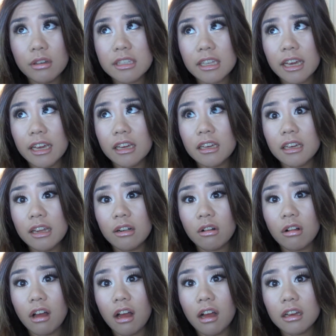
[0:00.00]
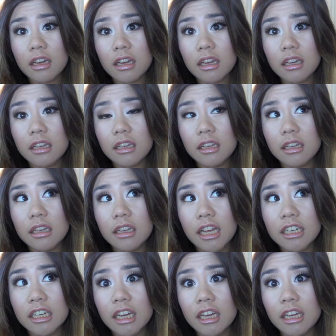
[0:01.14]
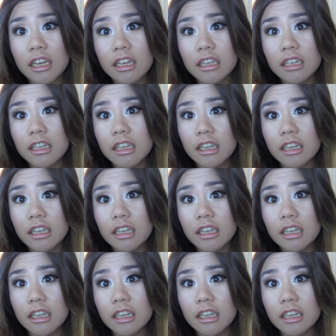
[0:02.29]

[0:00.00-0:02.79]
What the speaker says: It's like 8 o'clock at night,